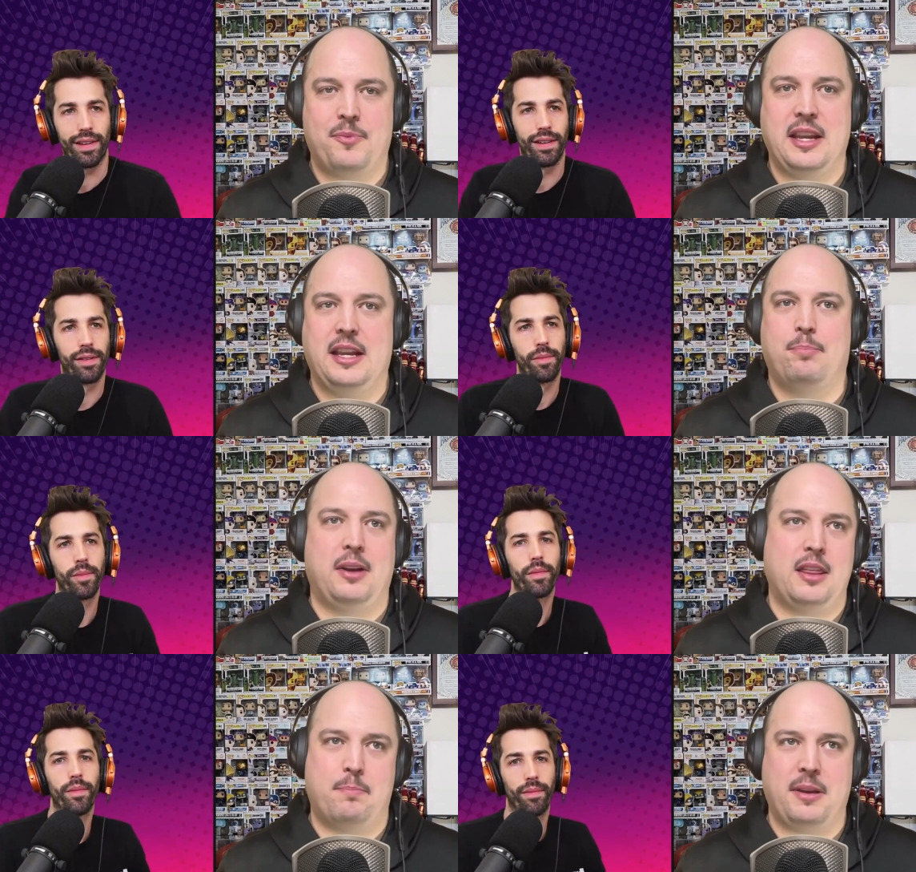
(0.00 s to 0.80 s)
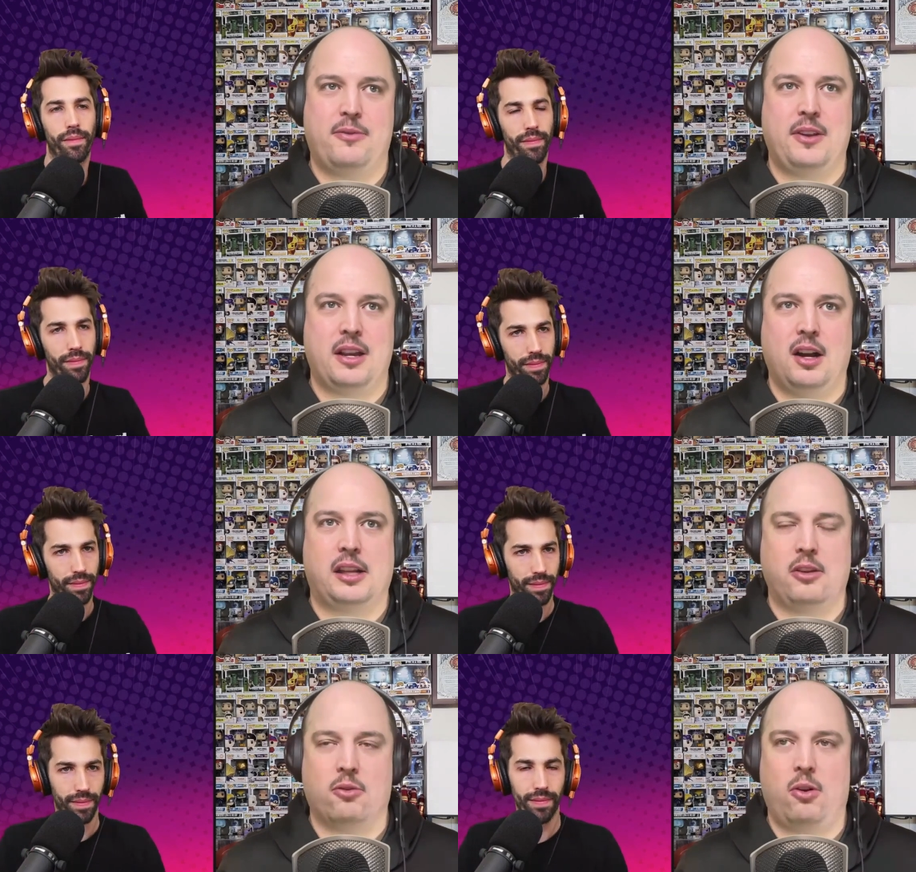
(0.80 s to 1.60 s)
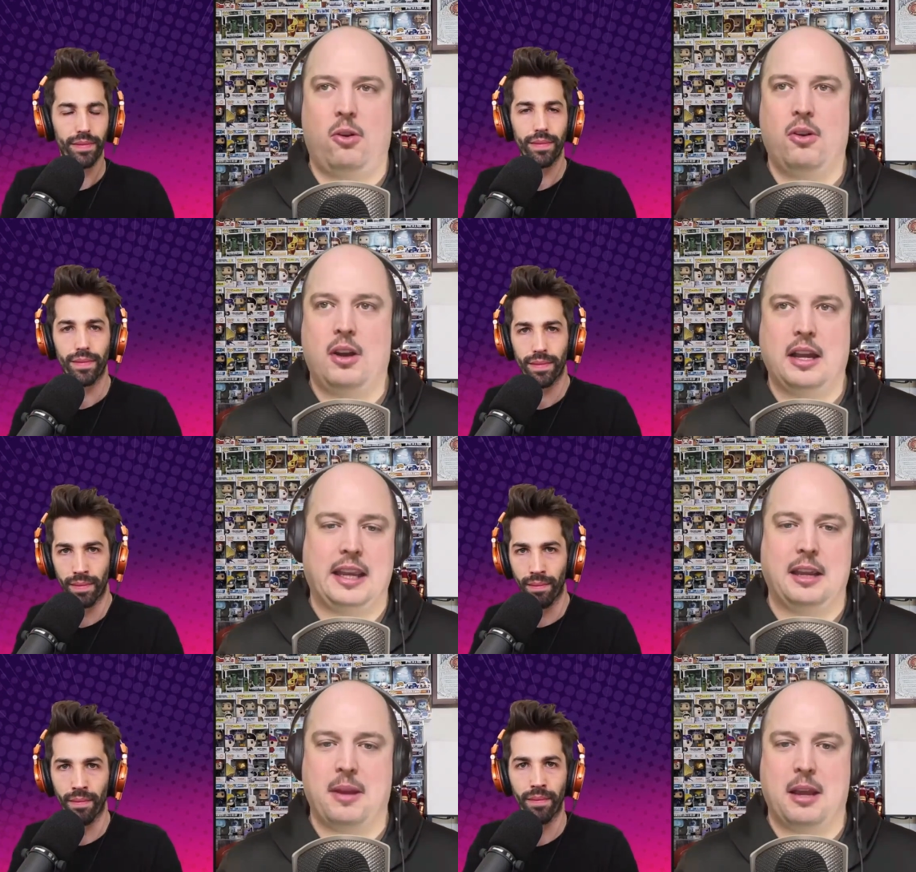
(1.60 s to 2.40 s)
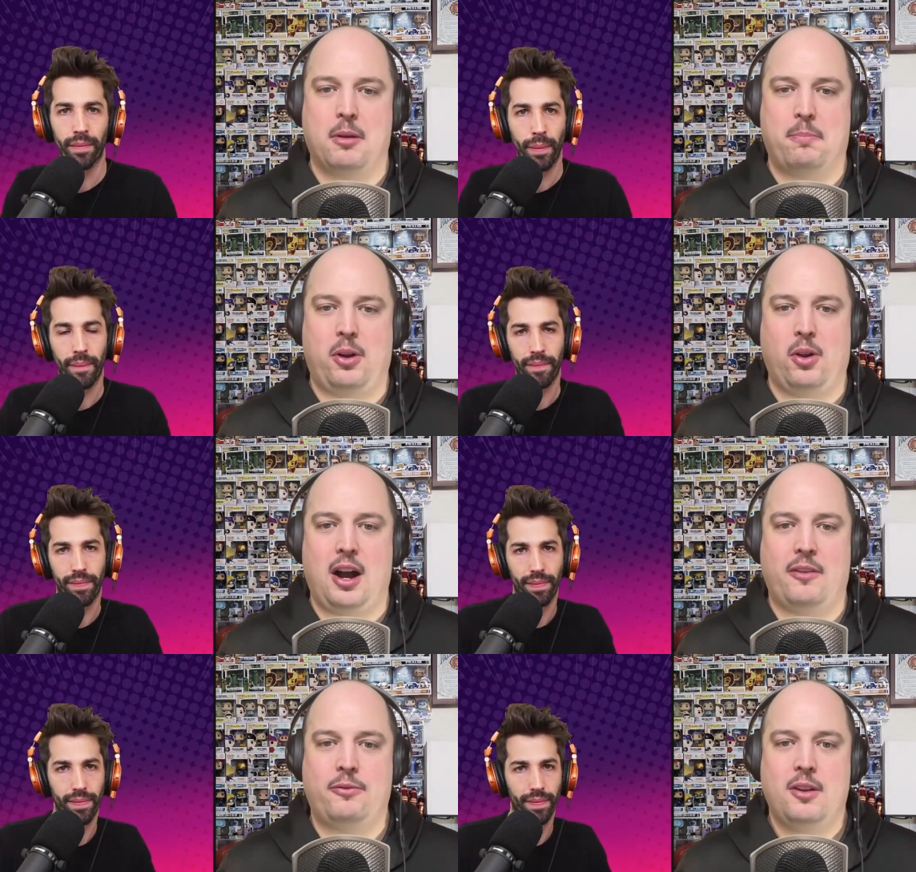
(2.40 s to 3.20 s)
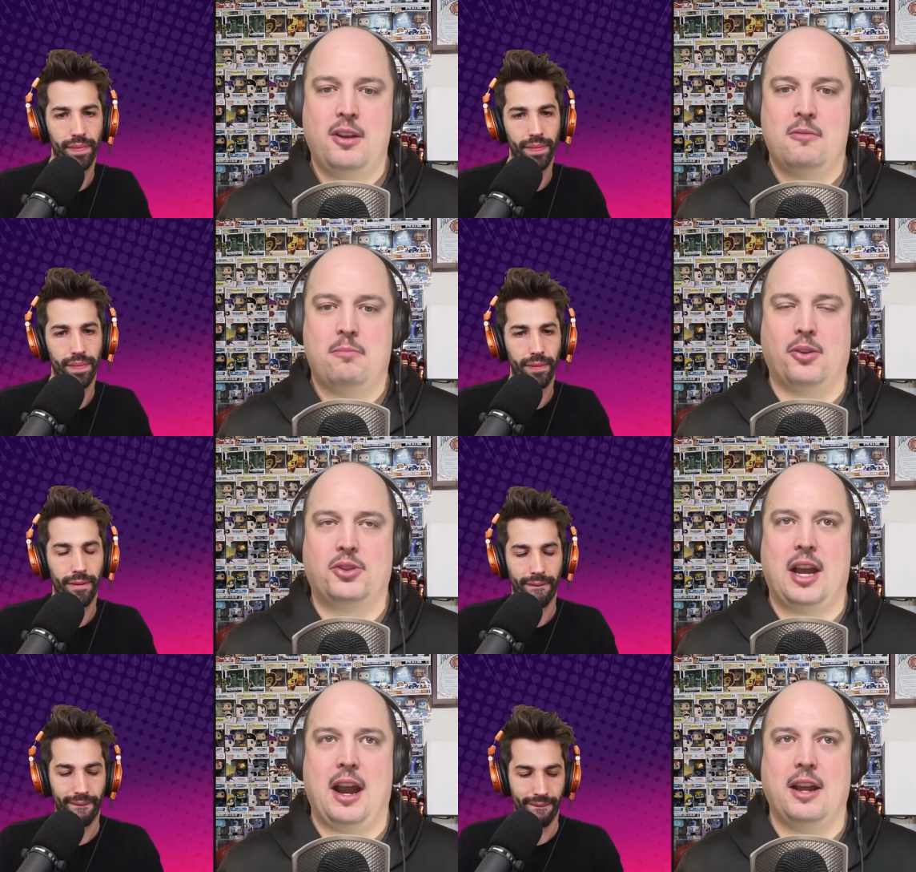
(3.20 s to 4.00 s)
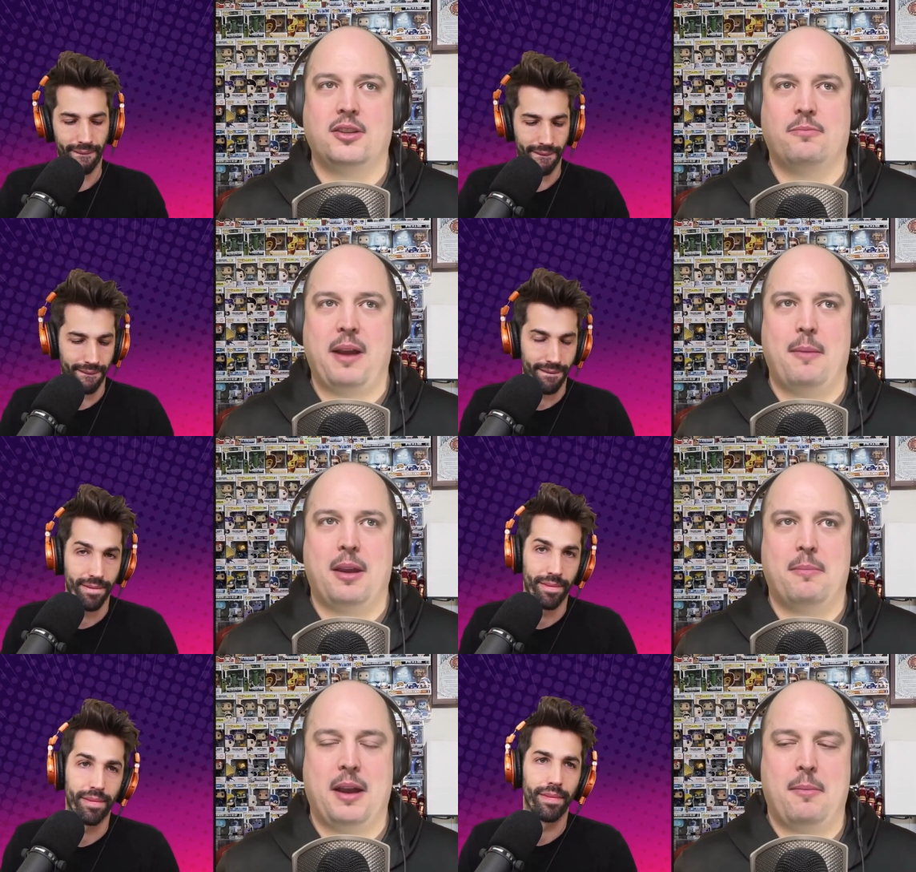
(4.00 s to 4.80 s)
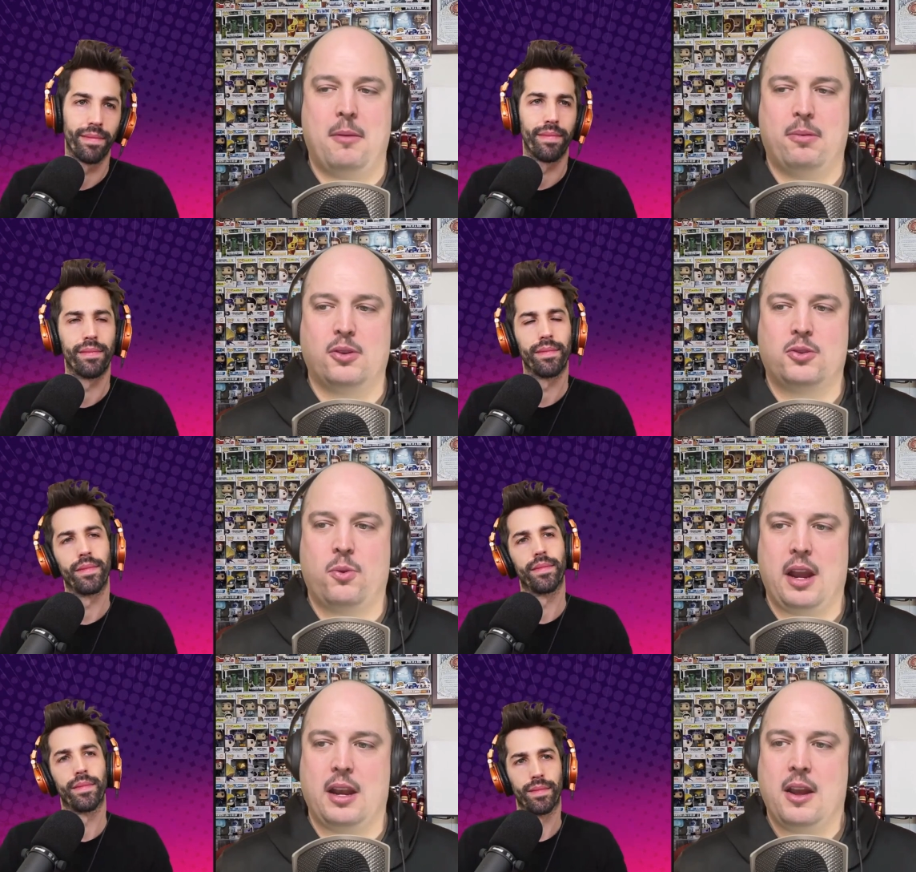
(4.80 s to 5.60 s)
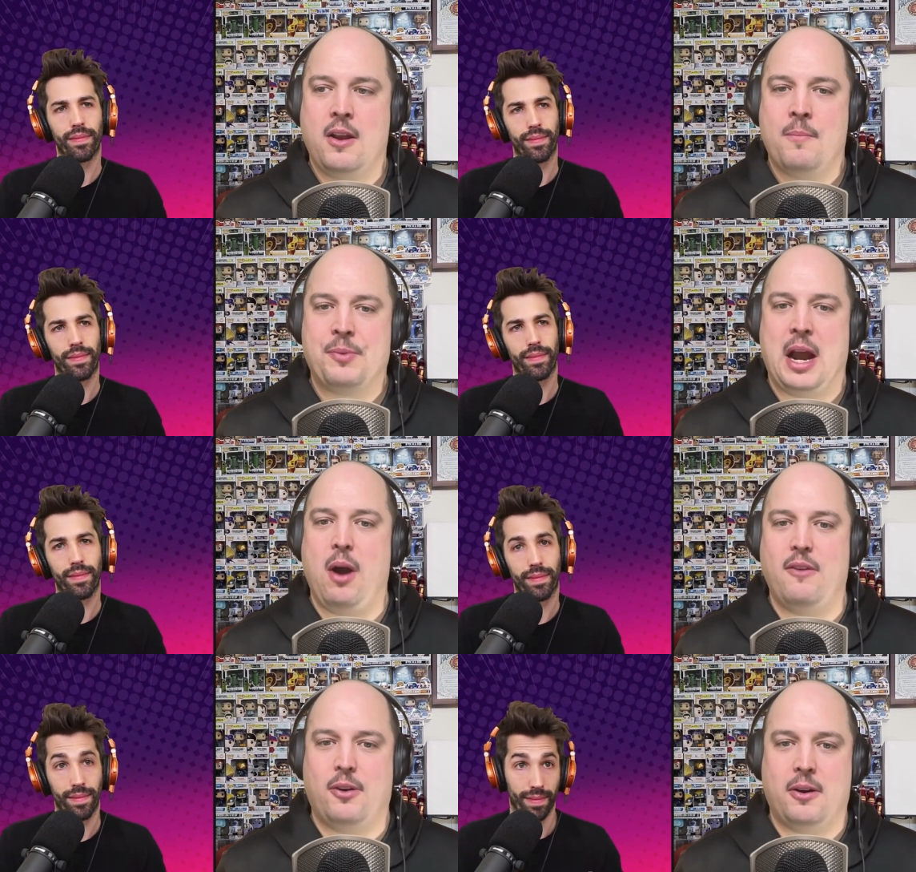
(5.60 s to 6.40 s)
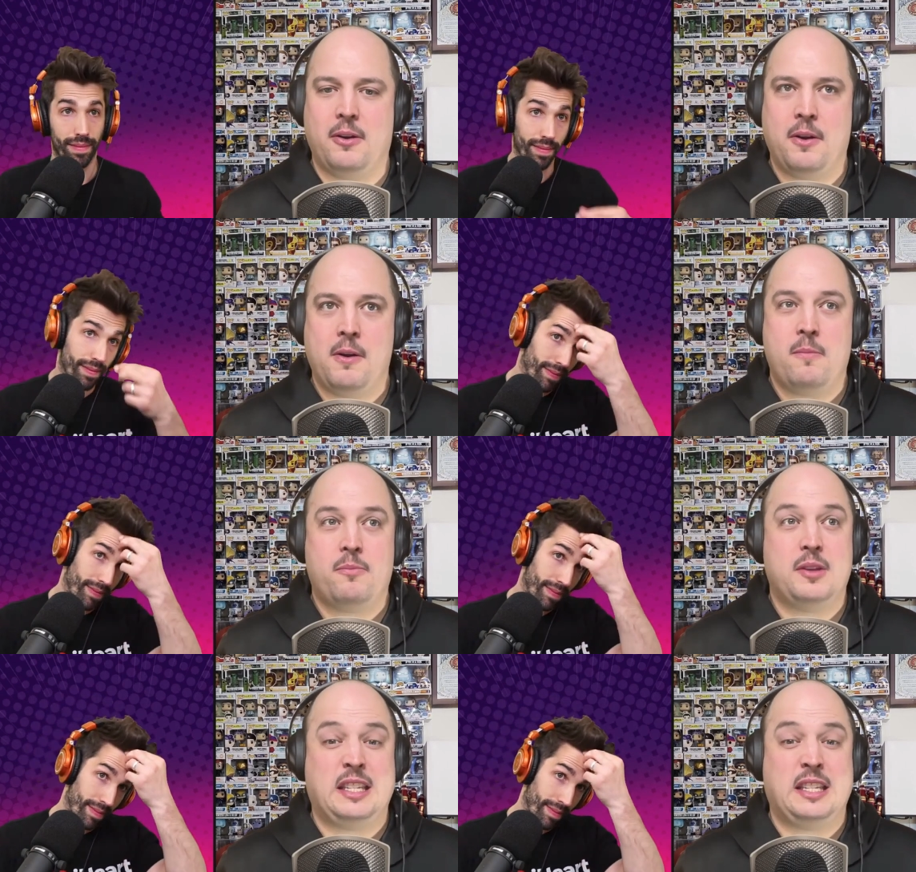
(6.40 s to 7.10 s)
Speaker 1: He can play the beefy, hunky role. I think mm-hmm. he'd be able to pull off both sides of Batman, Batman and Bruce Wayne. However, he's